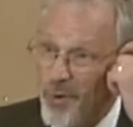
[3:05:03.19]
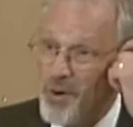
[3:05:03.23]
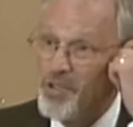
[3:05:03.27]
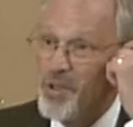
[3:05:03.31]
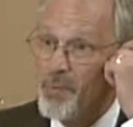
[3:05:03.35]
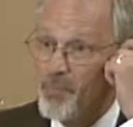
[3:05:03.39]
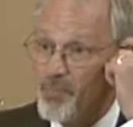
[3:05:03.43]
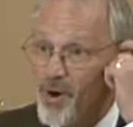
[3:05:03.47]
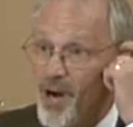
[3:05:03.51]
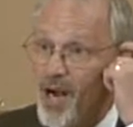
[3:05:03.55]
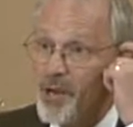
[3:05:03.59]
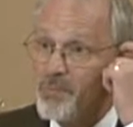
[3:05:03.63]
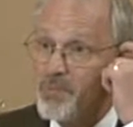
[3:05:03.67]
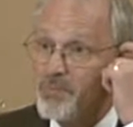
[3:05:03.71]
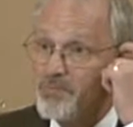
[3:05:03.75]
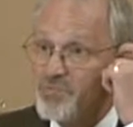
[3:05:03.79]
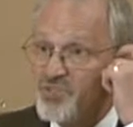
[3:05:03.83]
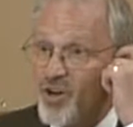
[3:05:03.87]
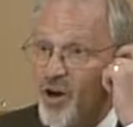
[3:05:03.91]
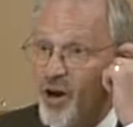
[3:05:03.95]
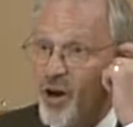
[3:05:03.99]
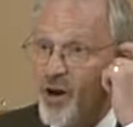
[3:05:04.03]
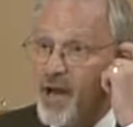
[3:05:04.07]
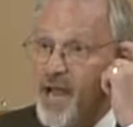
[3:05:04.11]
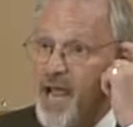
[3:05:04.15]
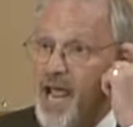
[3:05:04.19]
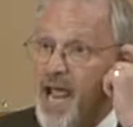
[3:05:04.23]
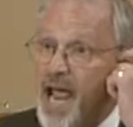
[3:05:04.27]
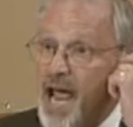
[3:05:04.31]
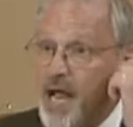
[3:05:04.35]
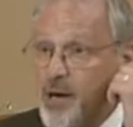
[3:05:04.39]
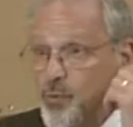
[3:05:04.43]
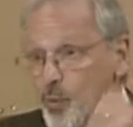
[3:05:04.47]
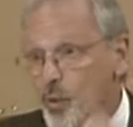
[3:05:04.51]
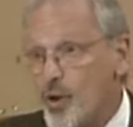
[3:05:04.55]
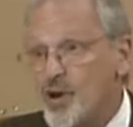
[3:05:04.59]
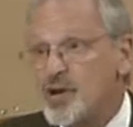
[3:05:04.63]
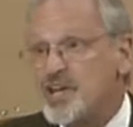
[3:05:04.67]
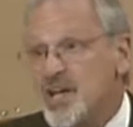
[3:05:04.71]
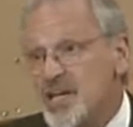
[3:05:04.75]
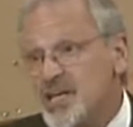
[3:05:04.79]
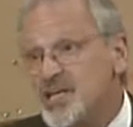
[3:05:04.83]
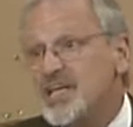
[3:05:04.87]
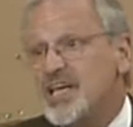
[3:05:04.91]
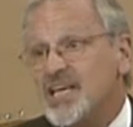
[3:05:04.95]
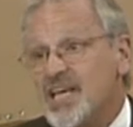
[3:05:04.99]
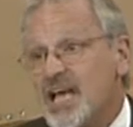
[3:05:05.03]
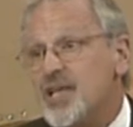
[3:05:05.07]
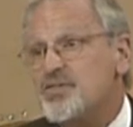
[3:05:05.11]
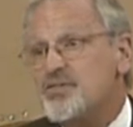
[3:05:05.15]
where the problems are and working
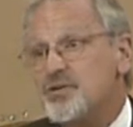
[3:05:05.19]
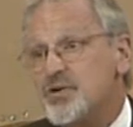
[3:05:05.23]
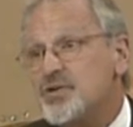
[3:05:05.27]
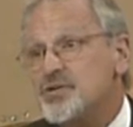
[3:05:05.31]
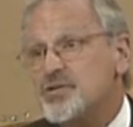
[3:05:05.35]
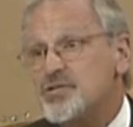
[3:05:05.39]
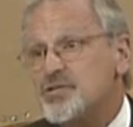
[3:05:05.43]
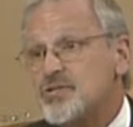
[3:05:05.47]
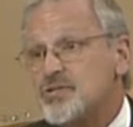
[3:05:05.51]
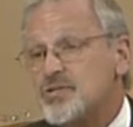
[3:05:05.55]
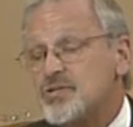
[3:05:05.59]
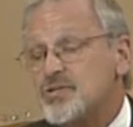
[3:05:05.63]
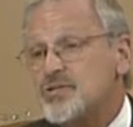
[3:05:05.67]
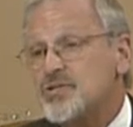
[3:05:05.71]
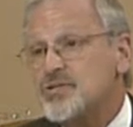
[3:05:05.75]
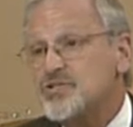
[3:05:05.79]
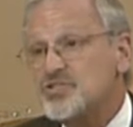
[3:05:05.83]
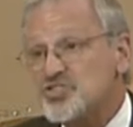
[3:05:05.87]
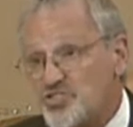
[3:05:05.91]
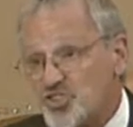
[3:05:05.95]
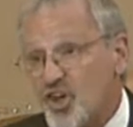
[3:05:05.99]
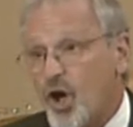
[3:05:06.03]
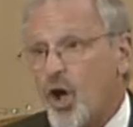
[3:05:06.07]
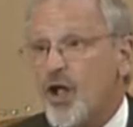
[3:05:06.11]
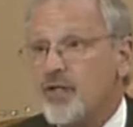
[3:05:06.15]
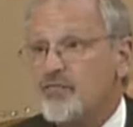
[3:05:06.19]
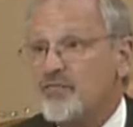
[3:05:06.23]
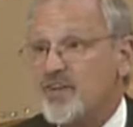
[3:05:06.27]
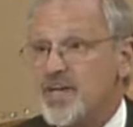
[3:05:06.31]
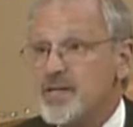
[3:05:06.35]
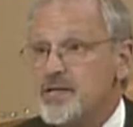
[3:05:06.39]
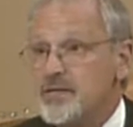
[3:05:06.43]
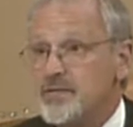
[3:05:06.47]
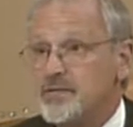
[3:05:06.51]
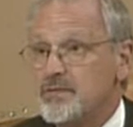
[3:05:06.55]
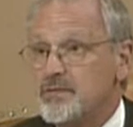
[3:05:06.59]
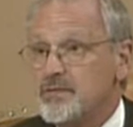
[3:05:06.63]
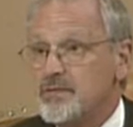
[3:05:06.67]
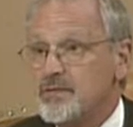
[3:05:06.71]
together to solve it,